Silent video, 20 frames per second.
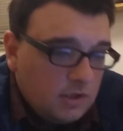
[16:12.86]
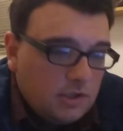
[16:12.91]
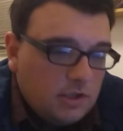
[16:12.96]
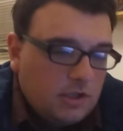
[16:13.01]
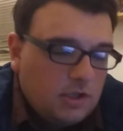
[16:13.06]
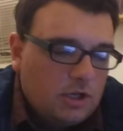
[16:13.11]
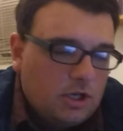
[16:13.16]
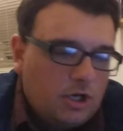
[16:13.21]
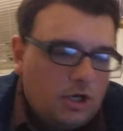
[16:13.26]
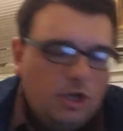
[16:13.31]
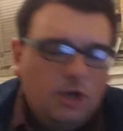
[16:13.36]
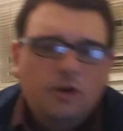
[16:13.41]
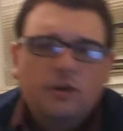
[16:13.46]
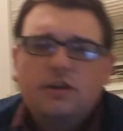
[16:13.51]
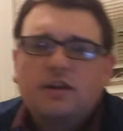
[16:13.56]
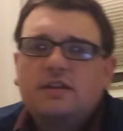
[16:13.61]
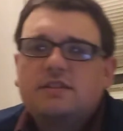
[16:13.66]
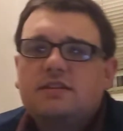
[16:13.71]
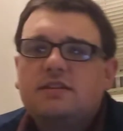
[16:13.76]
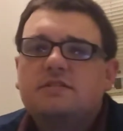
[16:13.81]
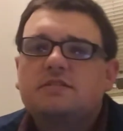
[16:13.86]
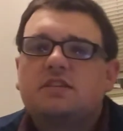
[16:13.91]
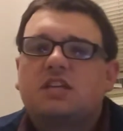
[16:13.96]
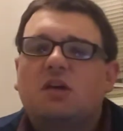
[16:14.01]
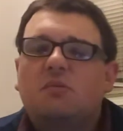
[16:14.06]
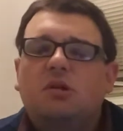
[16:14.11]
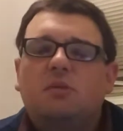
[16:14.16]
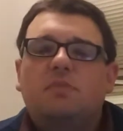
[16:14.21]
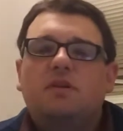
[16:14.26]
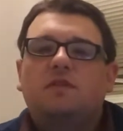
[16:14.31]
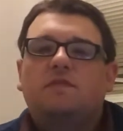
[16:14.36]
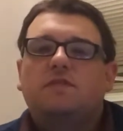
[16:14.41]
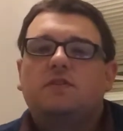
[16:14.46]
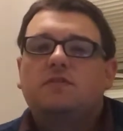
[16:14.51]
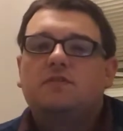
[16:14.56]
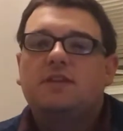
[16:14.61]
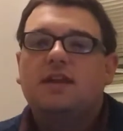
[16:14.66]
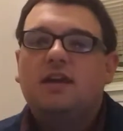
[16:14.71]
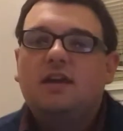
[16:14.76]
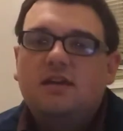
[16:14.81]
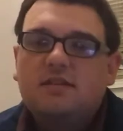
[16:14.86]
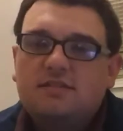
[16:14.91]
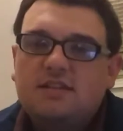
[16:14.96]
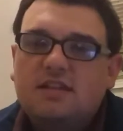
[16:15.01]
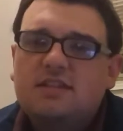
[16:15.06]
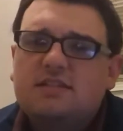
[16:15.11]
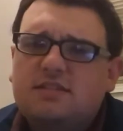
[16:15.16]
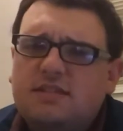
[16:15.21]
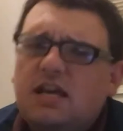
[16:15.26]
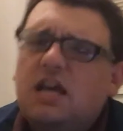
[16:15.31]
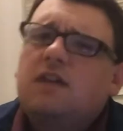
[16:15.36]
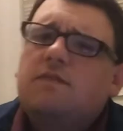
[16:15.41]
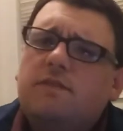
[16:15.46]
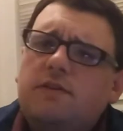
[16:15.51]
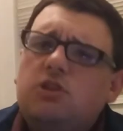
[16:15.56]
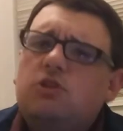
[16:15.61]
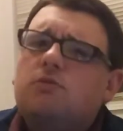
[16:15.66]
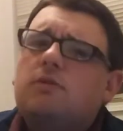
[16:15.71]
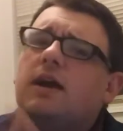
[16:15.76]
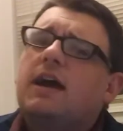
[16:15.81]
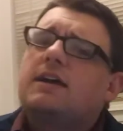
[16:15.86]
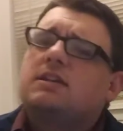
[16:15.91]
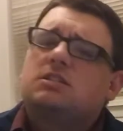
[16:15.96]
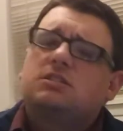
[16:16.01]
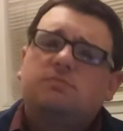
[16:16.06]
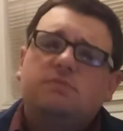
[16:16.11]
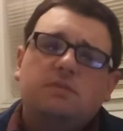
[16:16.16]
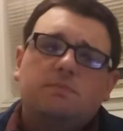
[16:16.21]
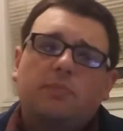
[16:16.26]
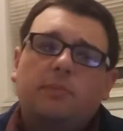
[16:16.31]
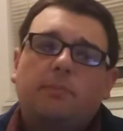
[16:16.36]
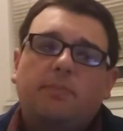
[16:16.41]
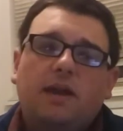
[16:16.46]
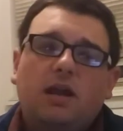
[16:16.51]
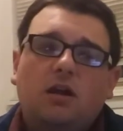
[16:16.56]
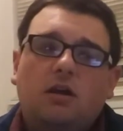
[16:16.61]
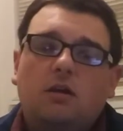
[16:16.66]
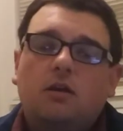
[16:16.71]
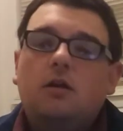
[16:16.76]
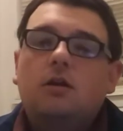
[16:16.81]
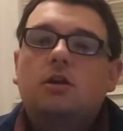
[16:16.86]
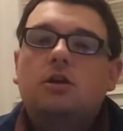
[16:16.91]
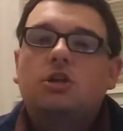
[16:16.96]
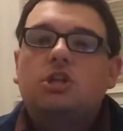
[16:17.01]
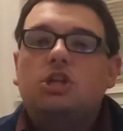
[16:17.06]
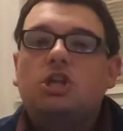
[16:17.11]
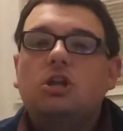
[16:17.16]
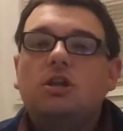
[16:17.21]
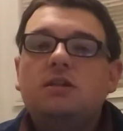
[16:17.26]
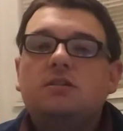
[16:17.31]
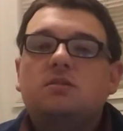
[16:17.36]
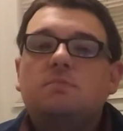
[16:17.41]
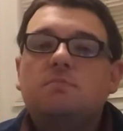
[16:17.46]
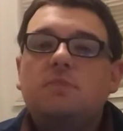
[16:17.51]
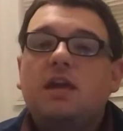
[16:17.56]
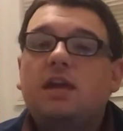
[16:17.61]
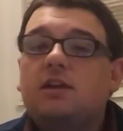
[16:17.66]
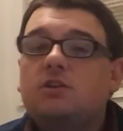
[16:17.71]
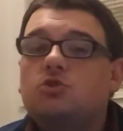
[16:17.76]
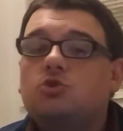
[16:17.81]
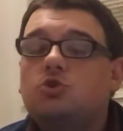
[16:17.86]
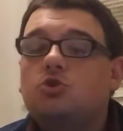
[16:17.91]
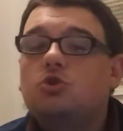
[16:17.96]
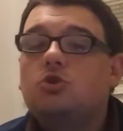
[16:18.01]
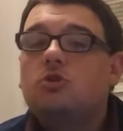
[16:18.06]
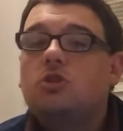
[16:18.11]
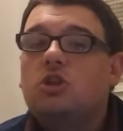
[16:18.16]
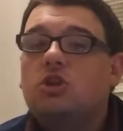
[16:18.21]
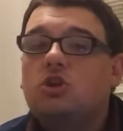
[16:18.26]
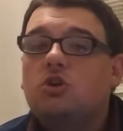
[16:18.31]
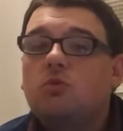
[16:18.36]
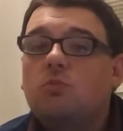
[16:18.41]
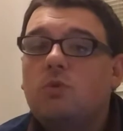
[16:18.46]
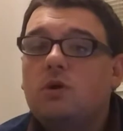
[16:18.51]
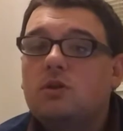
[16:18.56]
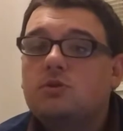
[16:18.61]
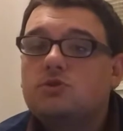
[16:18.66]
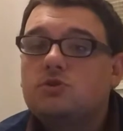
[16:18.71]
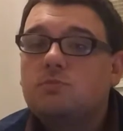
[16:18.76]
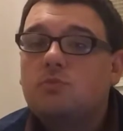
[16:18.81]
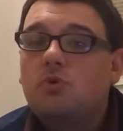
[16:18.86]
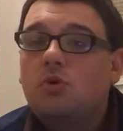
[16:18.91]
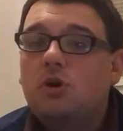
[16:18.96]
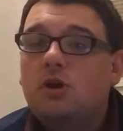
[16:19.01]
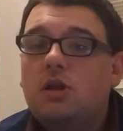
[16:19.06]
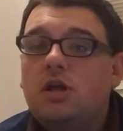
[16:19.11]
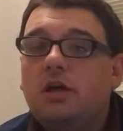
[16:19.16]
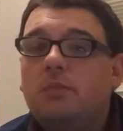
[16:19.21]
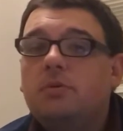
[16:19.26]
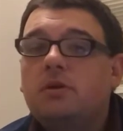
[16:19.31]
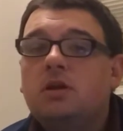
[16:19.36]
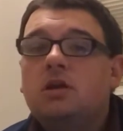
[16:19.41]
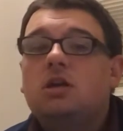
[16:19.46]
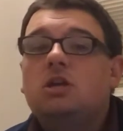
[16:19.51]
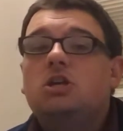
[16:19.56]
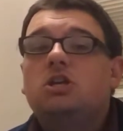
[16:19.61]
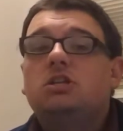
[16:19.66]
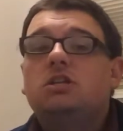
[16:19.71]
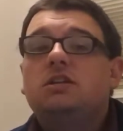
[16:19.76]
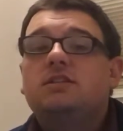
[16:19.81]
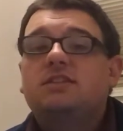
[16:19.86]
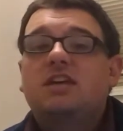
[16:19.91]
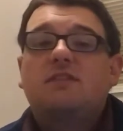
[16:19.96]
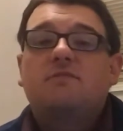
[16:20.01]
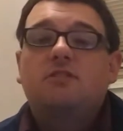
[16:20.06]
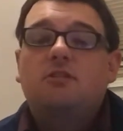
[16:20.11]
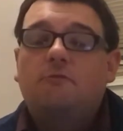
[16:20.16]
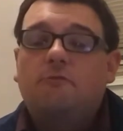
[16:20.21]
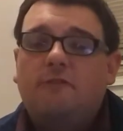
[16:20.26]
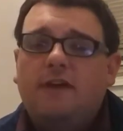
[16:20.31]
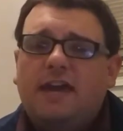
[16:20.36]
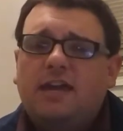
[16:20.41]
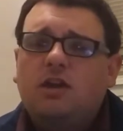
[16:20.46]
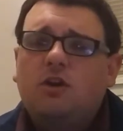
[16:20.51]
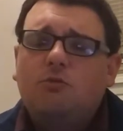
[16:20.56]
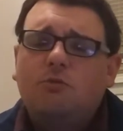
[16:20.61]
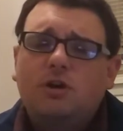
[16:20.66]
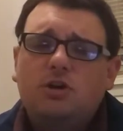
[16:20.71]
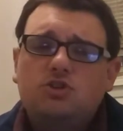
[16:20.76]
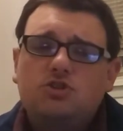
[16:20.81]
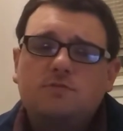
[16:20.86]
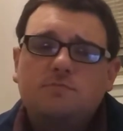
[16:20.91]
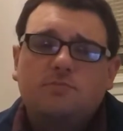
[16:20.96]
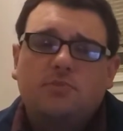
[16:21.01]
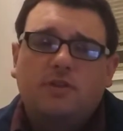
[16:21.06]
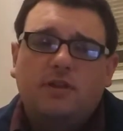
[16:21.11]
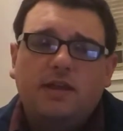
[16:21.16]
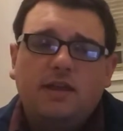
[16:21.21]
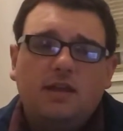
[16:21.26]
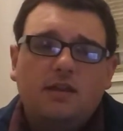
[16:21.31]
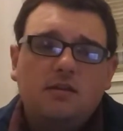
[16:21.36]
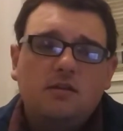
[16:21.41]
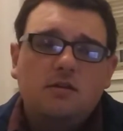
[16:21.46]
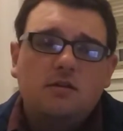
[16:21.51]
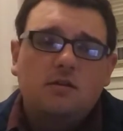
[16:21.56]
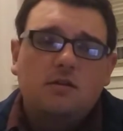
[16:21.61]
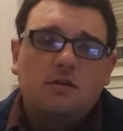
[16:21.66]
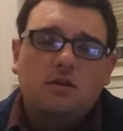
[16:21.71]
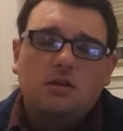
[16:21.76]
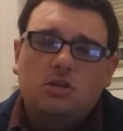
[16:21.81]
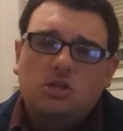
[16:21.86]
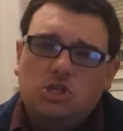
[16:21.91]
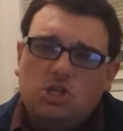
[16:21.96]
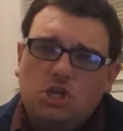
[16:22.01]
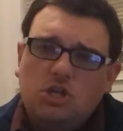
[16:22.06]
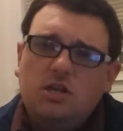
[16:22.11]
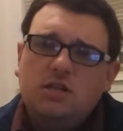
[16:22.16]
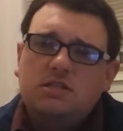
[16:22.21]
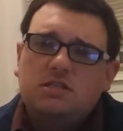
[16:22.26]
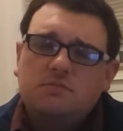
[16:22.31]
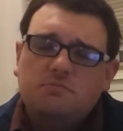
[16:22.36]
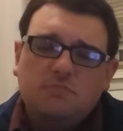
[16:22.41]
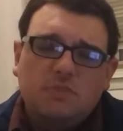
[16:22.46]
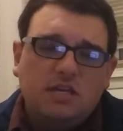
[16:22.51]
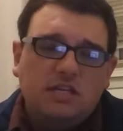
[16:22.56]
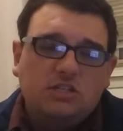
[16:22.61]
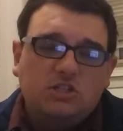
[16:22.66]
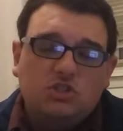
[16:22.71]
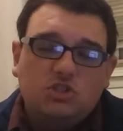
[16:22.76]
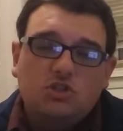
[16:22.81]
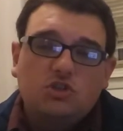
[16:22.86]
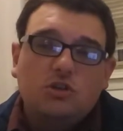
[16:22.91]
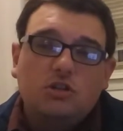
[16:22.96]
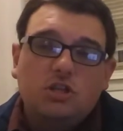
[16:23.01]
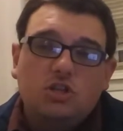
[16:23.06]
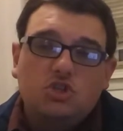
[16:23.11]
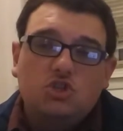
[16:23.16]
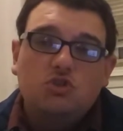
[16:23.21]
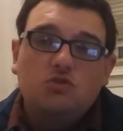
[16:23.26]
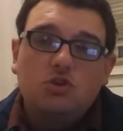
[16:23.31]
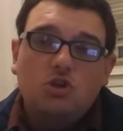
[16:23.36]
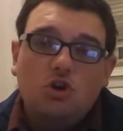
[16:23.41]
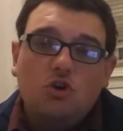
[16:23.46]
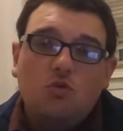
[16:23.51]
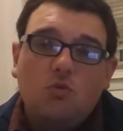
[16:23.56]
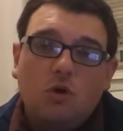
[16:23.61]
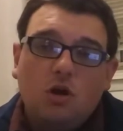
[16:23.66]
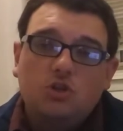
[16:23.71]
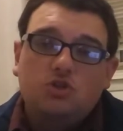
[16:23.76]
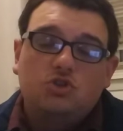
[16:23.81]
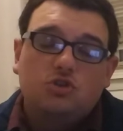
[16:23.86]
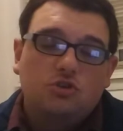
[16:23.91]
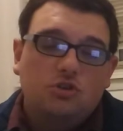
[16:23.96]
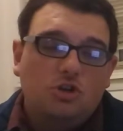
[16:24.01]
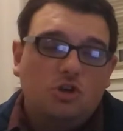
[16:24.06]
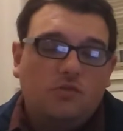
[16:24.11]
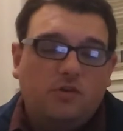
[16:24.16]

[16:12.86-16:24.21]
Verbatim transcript: Hurricane season is coming up in a few days, and it's time for you guys to be prepared. You need to make sure that your windows are boarded up. You need to have an evacuation plan. You need to make sure that you know what you're doing.